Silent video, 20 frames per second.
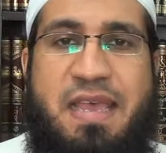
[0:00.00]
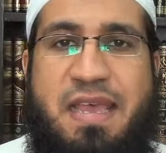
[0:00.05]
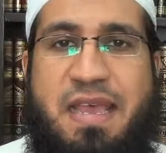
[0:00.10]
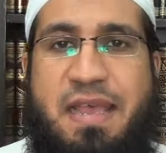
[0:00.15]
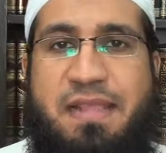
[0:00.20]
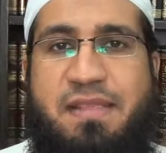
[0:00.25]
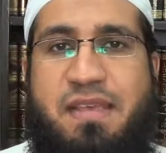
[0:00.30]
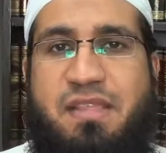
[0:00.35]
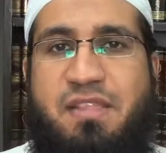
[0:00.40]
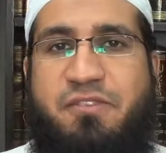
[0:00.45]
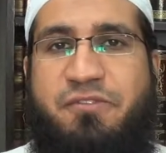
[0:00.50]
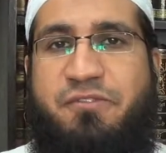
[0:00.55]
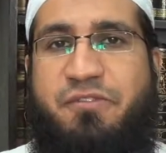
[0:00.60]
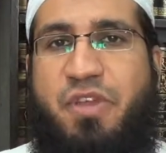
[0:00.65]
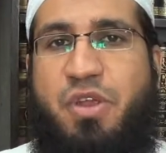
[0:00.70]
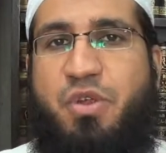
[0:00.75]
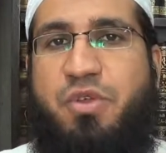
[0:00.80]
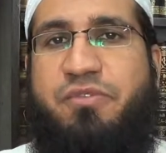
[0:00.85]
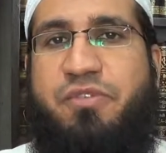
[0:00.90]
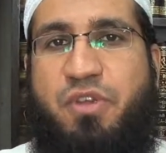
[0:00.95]
And then the
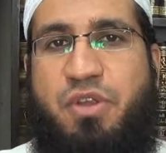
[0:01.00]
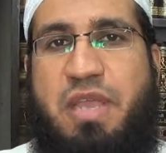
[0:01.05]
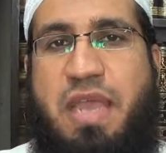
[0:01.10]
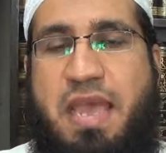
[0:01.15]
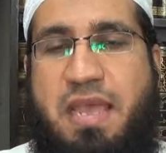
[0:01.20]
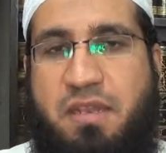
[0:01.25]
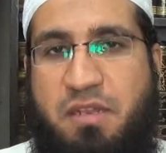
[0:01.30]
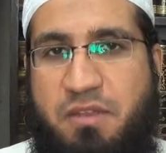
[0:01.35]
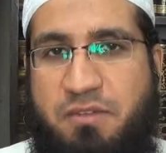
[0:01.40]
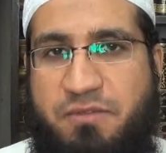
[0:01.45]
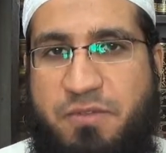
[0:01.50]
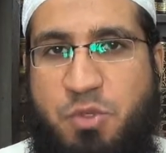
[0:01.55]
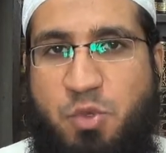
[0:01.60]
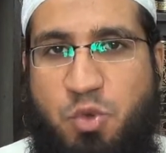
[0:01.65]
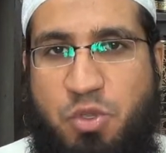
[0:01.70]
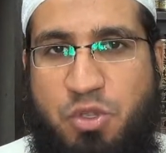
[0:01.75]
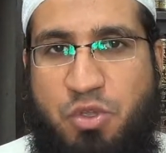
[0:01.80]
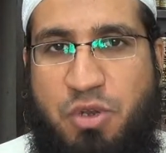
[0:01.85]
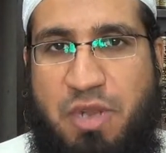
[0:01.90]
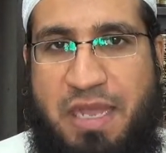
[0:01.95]
very, very end of
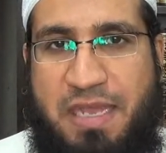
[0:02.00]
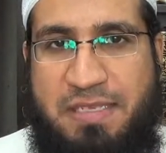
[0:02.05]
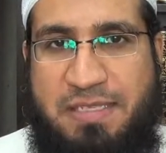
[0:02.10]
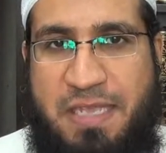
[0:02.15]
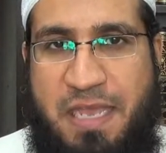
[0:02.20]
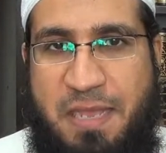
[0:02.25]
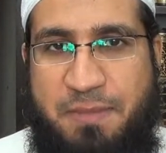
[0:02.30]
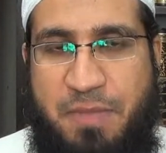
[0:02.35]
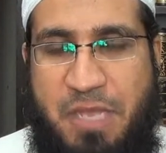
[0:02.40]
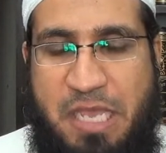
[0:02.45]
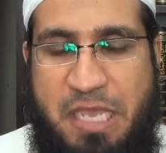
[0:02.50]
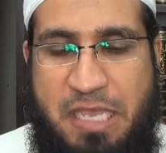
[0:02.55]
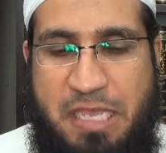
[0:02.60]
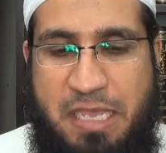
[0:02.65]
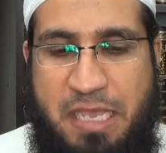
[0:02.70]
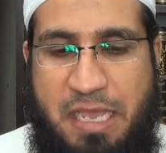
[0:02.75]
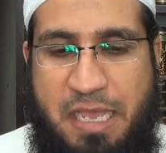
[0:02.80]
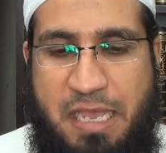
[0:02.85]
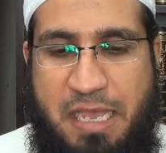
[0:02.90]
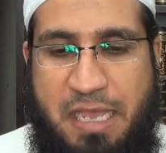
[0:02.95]
Surah Al-Ahzab
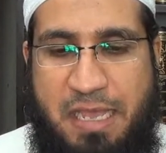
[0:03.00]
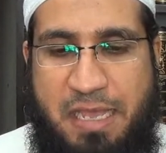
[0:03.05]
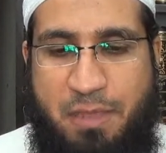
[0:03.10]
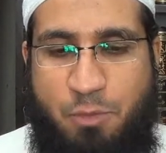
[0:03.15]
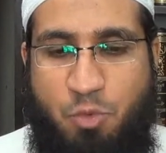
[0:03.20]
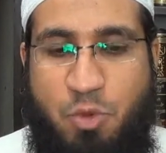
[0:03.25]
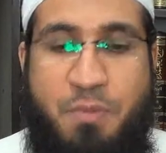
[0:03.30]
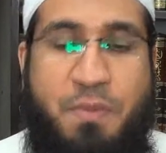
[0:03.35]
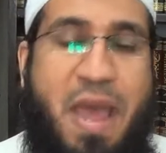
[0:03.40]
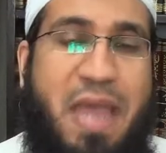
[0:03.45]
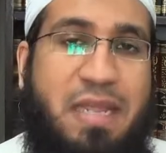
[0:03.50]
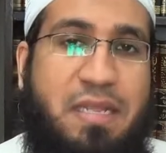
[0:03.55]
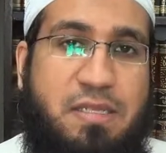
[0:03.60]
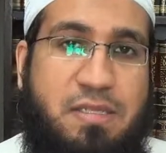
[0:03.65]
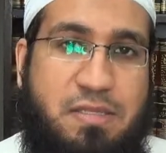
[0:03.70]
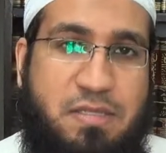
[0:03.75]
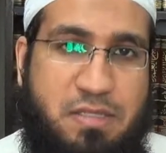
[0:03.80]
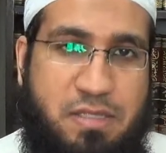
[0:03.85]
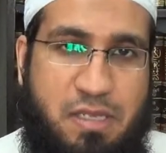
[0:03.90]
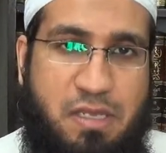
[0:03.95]

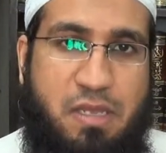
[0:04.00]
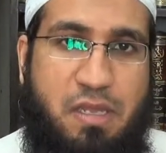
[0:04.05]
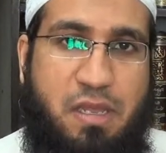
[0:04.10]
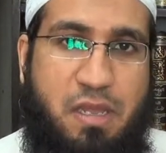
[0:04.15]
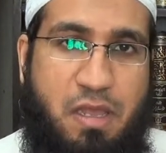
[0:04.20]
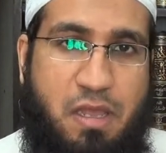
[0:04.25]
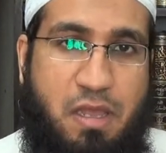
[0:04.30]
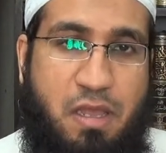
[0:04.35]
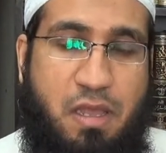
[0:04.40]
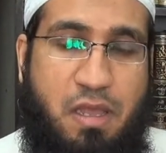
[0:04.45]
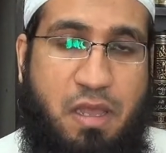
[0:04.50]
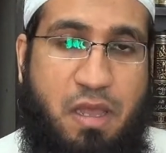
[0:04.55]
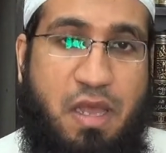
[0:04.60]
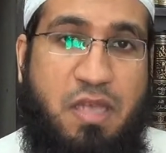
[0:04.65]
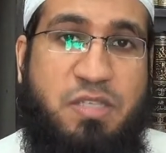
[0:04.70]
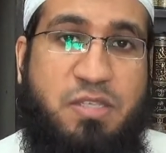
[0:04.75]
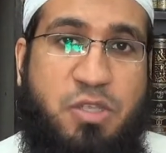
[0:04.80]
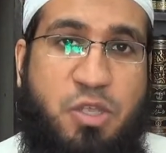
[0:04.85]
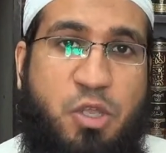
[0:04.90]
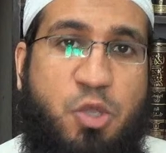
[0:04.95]
reminds
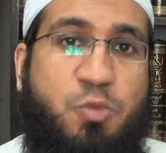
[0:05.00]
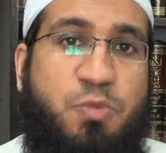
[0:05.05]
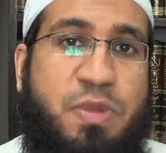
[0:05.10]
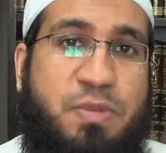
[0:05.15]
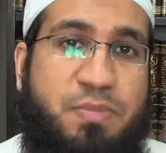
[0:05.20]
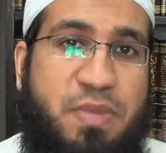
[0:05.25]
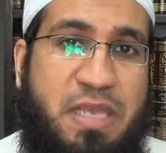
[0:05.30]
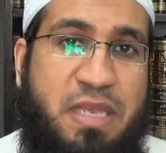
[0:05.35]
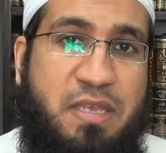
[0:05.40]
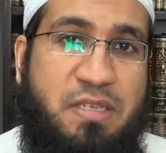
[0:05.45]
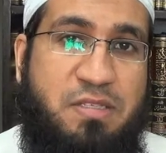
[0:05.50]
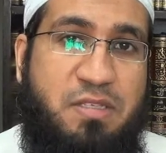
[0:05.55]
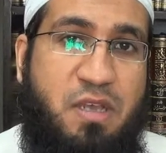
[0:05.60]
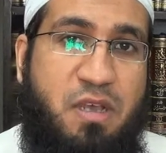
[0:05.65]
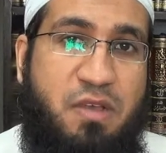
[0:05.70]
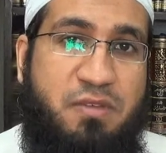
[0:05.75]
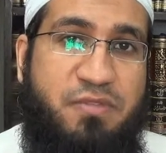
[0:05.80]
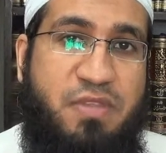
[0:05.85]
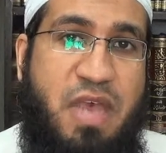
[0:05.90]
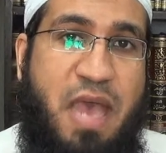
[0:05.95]
us human beings
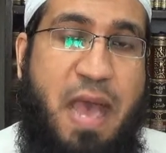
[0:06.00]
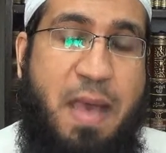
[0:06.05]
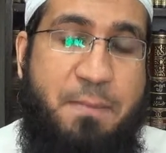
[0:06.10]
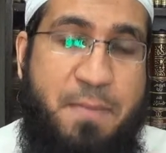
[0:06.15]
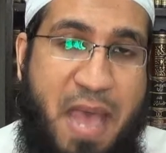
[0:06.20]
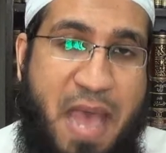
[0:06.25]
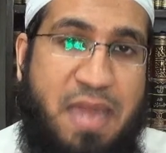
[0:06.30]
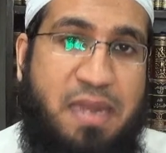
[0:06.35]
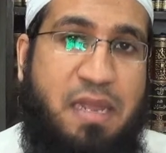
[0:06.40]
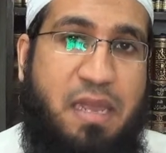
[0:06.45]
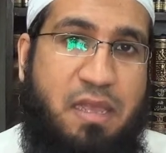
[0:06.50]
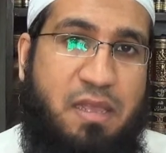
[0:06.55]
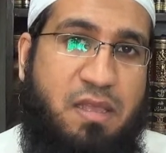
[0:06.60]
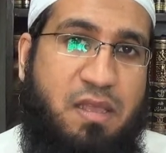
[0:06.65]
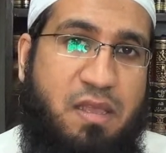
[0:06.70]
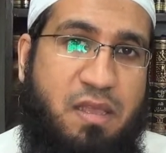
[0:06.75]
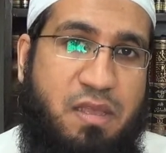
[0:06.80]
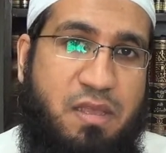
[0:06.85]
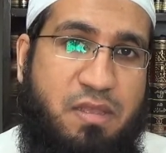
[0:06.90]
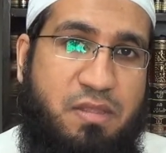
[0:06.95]
of the amana,
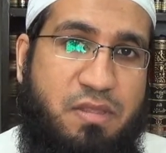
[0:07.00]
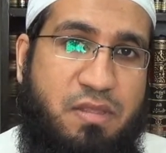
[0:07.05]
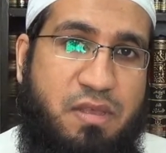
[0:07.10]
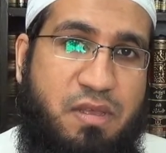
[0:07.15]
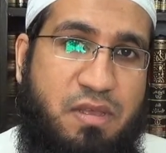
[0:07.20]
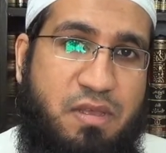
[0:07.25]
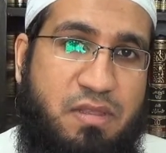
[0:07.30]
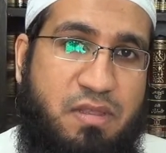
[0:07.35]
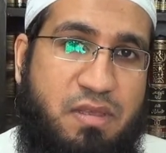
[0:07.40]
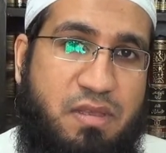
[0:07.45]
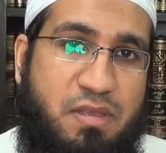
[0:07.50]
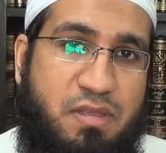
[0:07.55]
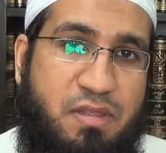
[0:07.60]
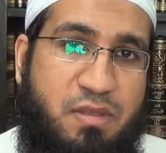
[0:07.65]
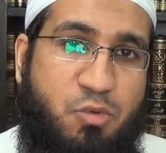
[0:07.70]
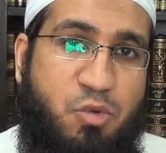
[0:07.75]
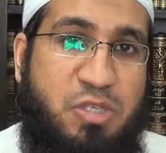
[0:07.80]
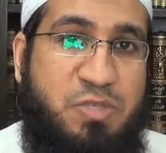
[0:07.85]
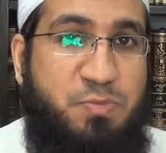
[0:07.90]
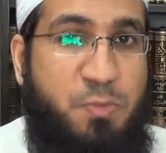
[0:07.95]
the
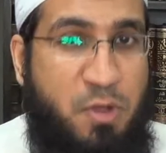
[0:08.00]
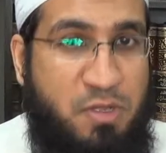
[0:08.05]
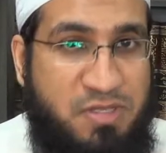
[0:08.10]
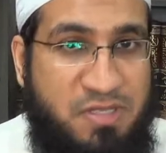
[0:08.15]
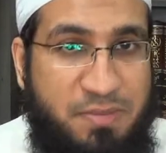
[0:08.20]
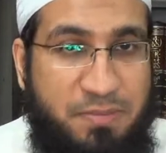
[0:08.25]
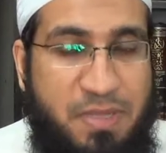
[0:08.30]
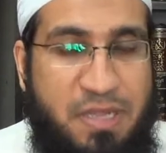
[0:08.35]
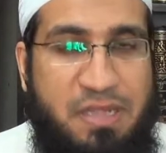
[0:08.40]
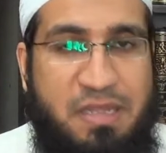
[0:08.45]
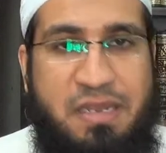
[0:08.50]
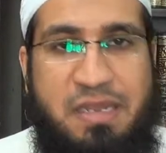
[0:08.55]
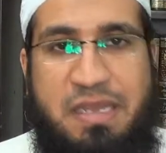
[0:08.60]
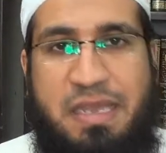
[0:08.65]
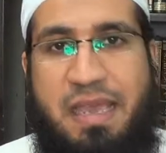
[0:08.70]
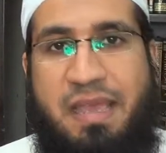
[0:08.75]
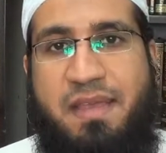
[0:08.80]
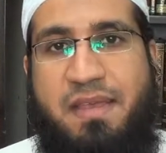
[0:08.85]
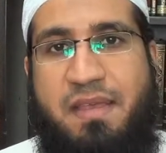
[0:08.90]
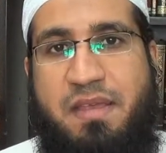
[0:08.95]

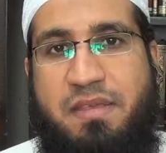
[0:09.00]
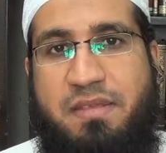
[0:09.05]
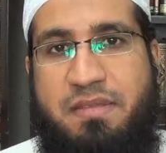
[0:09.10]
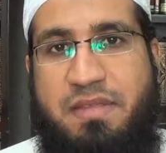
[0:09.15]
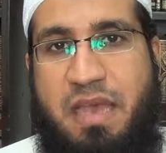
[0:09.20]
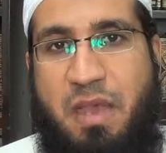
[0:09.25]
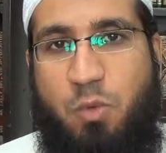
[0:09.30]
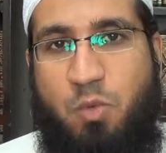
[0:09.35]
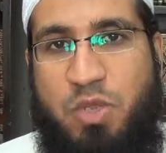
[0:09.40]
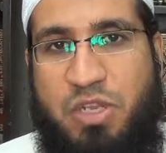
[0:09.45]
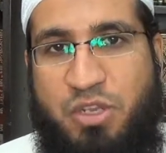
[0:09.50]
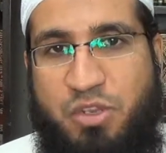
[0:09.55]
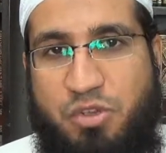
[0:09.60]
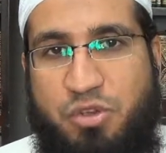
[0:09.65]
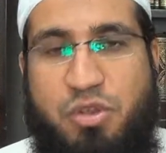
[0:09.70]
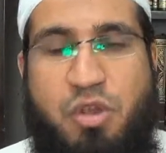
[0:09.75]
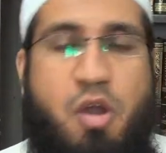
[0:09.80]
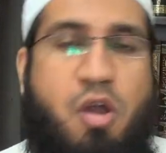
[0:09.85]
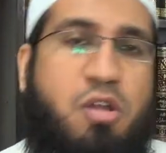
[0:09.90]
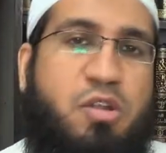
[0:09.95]
responsibility that we
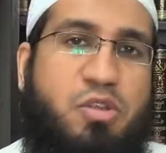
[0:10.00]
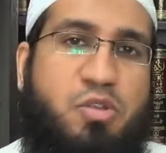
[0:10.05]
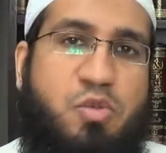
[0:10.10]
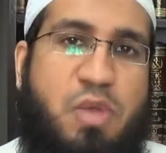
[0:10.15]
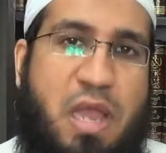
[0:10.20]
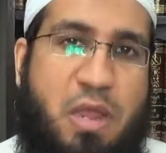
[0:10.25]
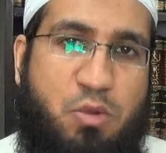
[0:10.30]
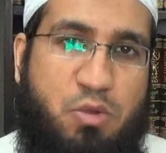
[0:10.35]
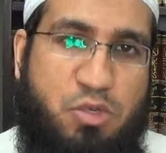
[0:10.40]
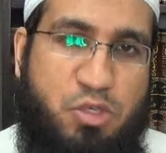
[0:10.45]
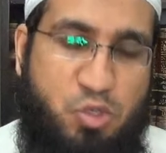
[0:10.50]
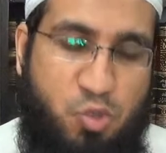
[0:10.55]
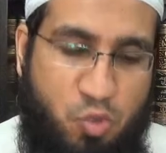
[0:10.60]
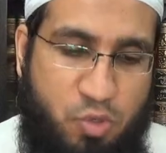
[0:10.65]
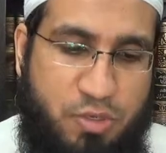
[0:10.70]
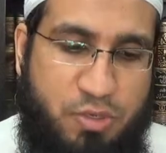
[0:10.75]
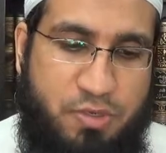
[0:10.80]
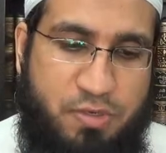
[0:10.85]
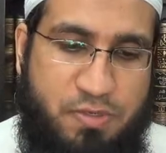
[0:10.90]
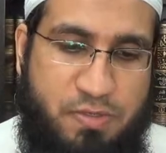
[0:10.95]
took onto our
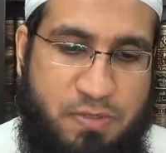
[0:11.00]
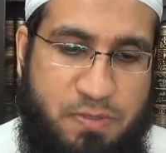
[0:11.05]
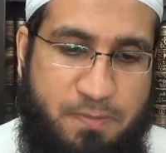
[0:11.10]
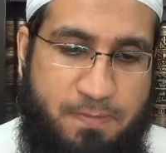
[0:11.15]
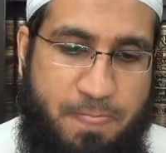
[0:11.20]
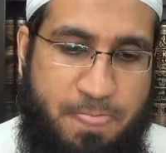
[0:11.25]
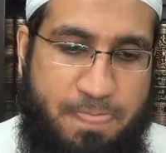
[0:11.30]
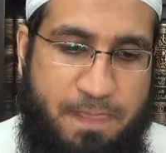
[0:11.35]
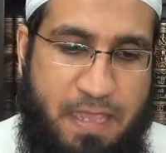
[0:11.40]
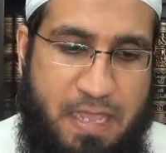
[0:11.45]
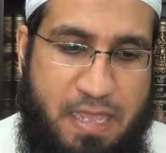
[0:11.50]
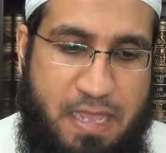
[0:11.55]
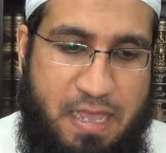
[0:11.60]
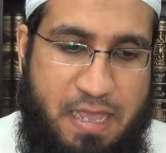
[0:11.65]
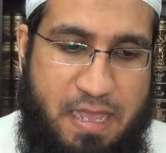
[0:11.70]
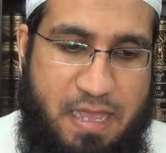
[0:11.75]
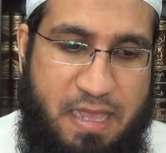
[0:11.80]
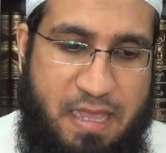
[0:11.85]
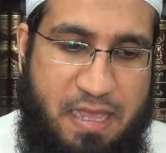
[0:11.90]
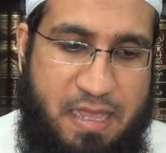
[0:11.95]
shoulders.
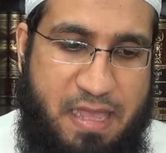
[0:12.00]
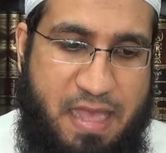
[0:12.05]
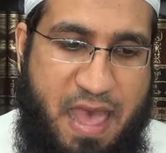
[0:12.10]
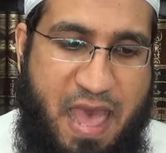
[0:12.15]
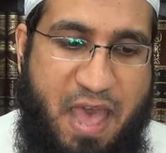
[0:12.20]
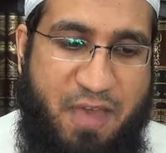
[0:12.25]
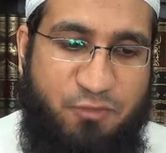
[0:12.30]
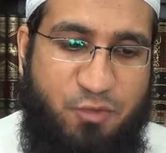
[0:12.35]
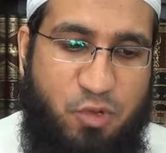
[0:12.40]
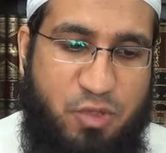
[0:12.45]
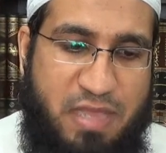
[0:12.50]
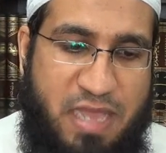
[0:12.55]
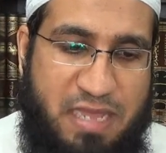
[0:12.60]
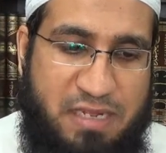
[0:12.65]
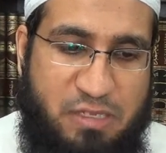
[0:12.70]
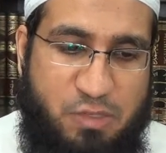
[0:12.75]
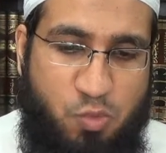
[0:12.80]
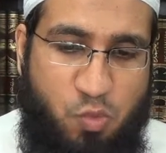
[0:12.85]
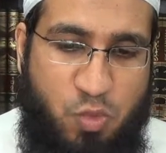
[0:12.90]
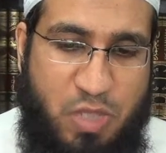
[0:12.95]
After
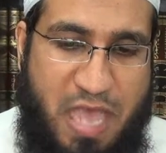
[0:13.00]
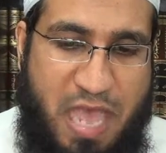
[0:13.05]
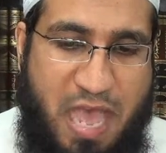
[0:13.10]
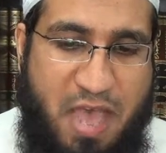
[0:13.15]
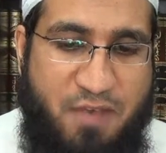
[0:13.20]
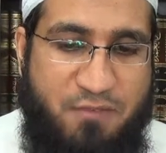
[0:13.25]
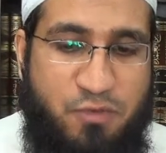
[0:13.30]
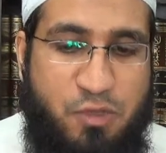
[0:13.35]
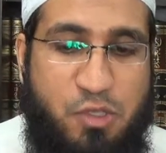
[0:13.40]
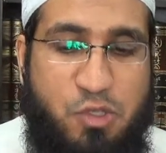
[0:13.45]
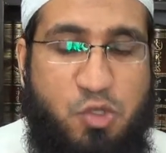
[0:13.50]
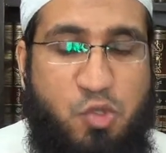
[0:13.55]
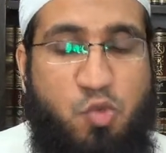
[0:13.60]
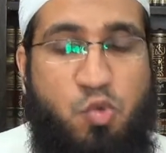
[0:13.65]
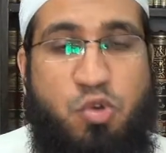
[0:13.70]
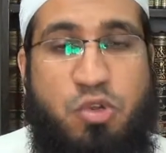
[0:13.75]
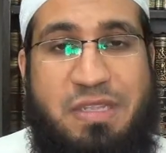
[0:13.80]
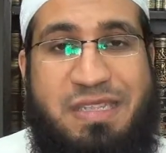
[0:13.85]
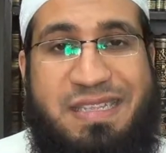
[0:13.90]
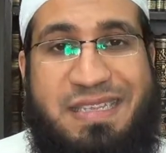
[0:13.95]
that, we have
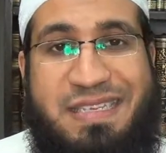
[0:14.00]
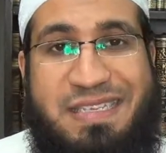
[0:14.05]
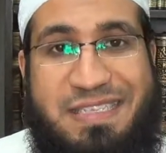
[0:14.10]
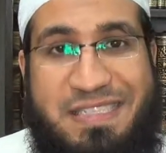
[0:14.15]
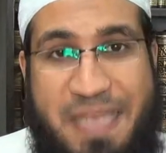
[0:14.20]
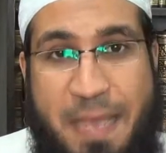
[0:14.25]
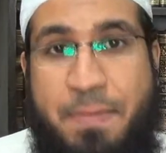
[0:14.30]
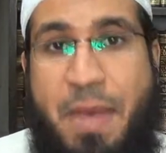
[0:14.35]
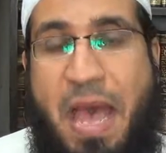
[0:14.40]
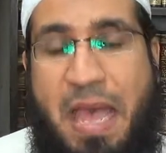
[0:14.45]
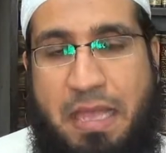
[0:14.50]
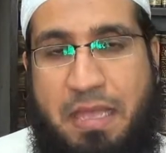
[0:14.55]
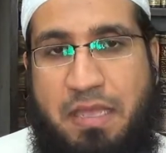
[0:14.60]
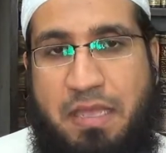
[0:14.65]
Surat Saba',